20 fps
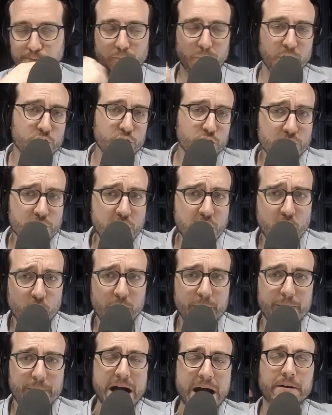You know
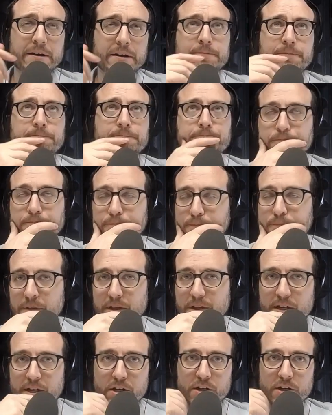about it.
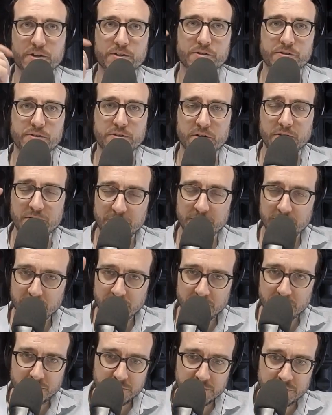So
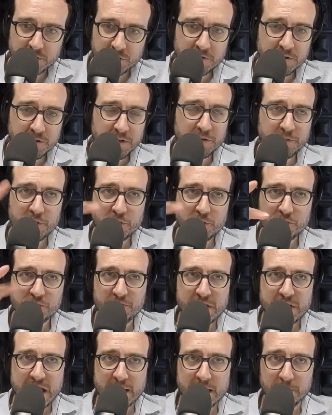don't confuse
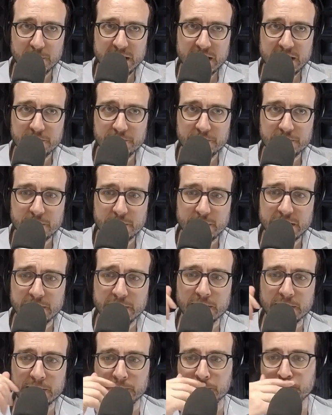family and
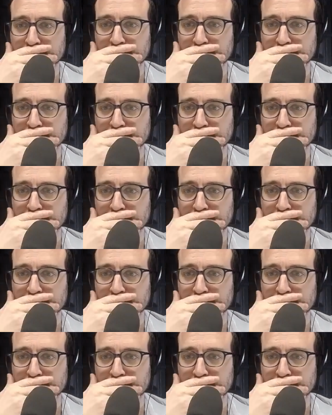familiar.